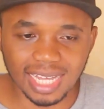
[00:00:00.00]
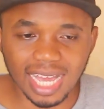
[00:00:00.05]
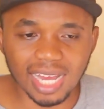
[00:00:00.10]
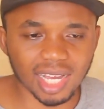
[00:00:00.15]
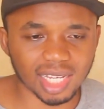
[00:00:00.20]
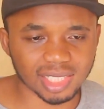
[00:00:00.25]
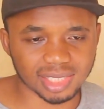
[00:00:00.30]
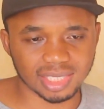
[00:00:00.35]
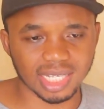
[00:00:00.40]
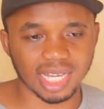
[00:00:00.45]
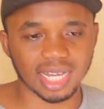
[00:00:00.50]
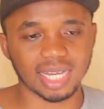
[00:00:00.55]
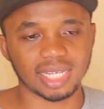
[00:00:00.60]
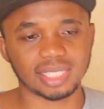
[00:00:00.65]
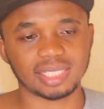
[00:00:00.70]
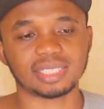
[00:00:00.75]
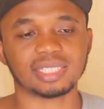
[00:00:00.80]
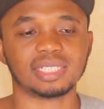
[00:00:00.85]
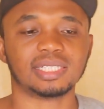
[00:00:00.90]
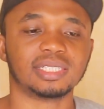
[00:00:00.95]
That
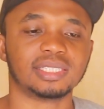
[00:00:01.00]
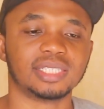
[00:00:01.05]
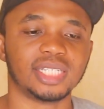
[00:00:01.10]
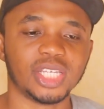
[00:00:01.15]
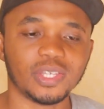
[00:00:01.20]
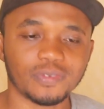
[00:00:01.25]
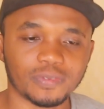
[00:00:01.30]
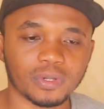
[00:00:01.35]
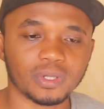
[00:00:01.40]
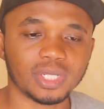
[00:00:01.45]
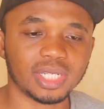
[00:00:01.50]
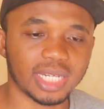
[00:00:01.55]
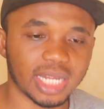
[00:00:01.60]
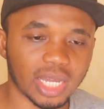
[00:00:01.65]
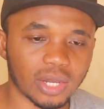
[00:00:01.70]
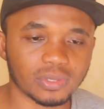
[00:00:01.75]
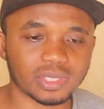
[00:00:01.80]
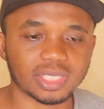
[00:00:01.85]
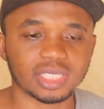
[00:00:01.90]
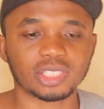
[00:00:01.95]
aside, Yvonne
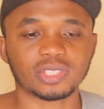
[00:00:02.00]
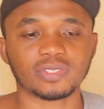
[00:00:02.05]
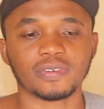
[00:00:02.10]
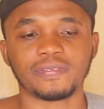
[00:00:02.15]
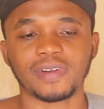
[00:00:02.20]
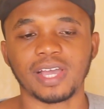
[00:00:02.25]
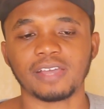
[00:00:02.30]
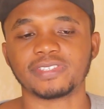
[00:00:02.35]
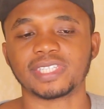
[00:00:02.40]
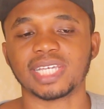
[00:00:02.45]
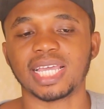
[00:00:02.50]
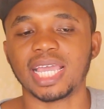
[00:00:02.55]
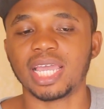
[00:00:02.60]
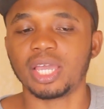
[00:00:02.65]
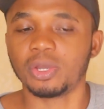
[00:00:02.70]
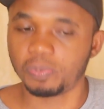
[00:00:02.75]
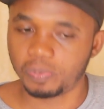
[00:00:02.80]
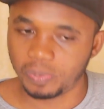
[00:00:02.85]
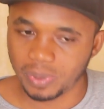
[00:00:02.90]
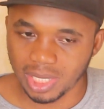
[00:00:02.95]
Nelson survives
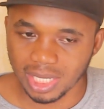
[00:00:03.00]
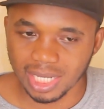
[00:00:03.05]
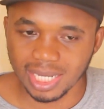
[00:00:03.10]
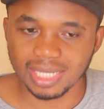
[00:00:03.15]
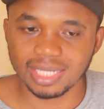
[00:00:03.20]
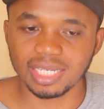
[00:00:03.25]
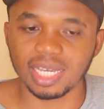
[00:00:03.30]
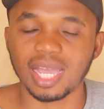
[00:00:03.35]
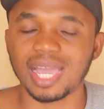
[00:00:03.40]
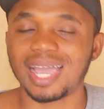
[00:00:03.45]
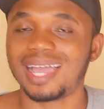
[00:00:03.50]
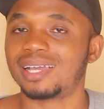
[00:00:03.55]
airplane